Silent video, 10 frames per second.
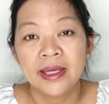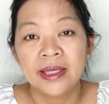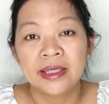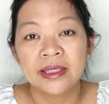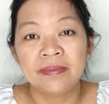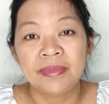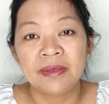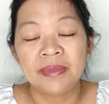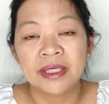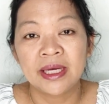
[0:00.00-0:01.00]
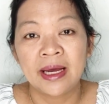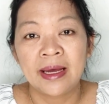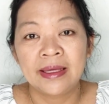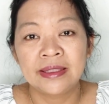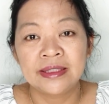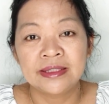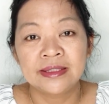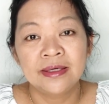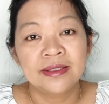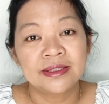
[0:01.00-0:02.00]
It could be because
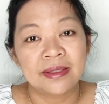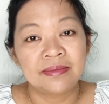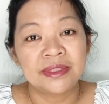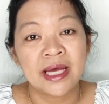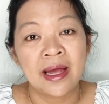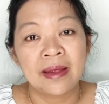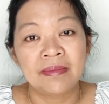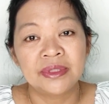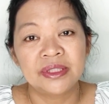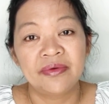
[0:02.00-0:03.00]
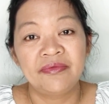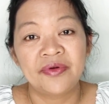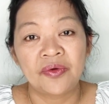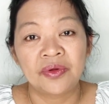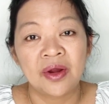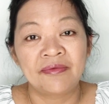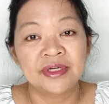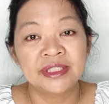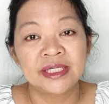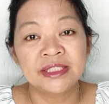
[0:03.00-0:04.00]
sometimes phone
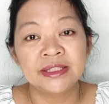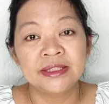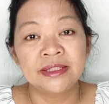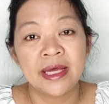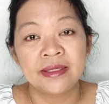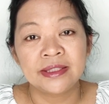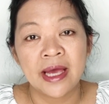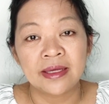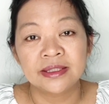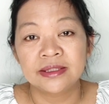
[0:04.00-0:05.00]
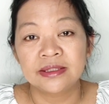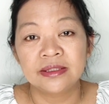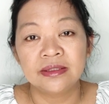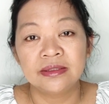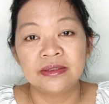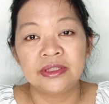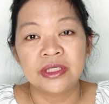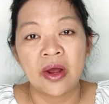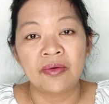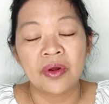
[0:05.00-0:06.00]
conversations and texts
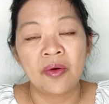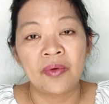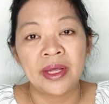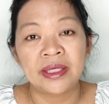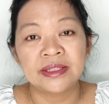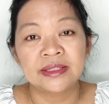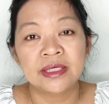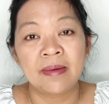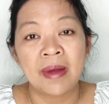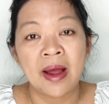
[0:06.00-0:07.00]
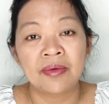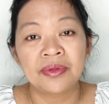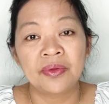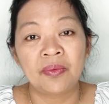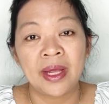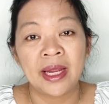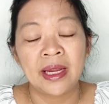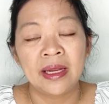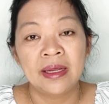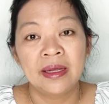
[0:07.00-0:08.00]
don't always come out the
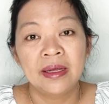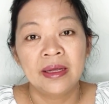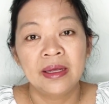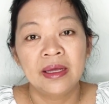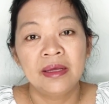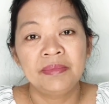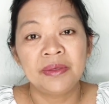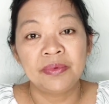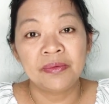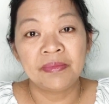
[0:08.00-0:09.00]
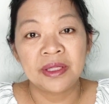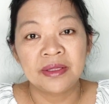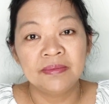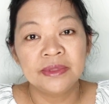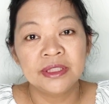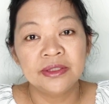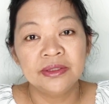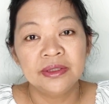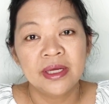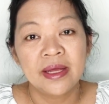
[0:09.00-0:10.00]
way people mean them
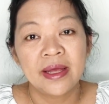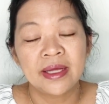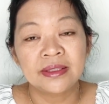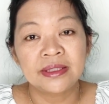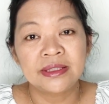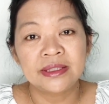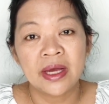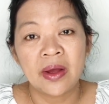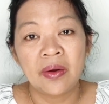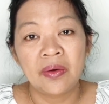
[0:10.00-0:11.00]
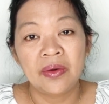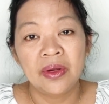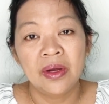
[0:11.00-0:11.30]
to. And so